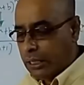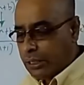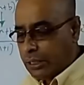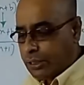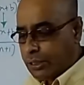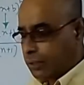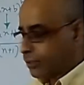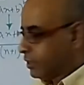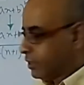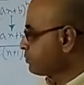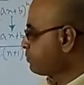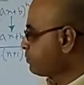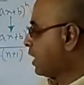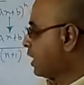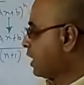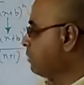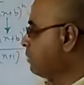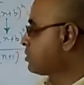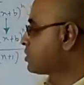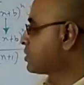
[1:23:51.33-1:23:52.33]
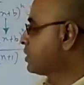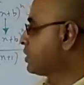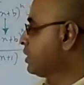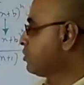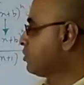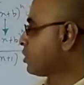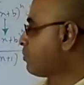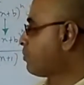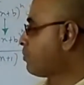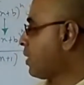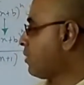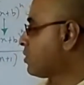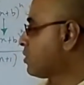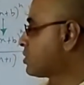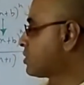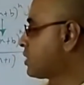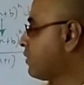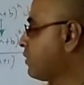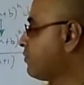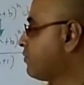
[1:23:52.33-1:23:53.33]
So this becomes t to the power
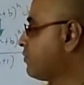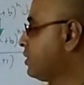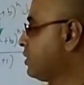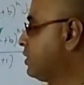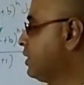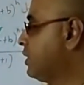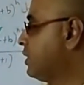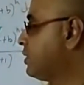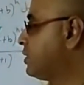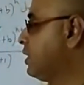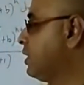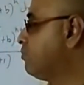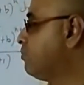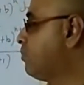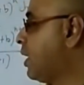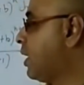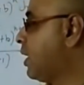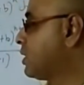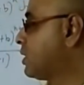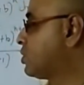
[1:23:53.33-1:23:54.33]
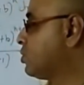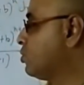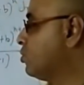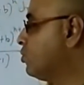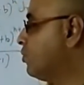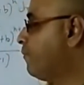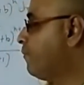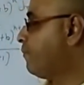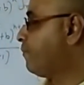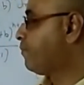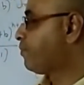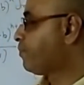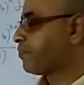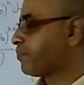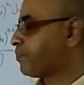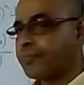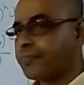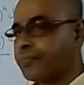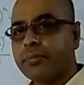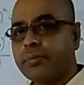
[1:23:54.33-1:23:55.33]
7 dt by 2,
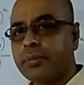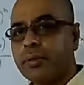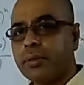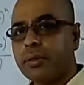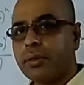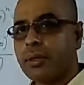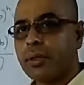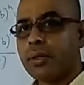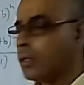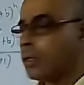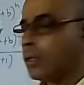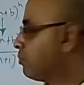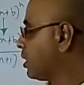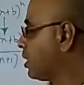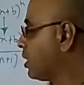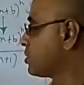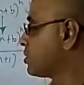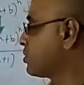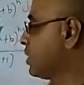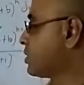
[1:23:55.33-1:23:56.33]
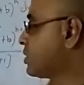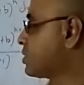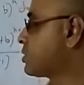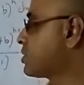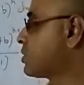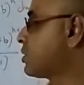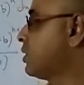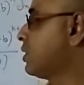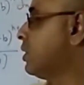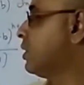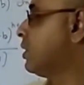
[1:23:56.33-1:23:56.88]
because this